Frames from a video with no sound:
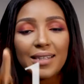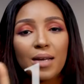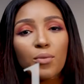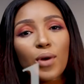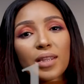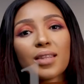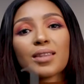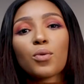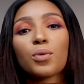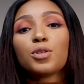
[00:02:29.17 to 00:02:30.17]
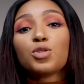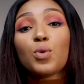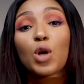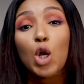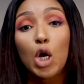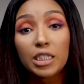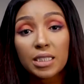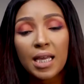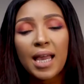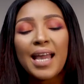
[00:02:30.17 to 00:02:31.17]
The number one thing that women do a lot
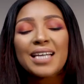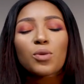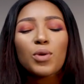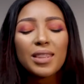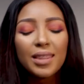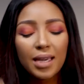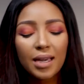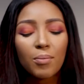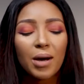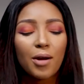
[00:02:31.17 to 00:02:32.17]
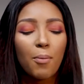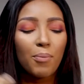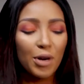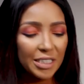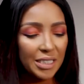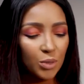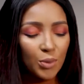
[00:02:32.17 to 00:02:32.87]
is that we think about our bodies.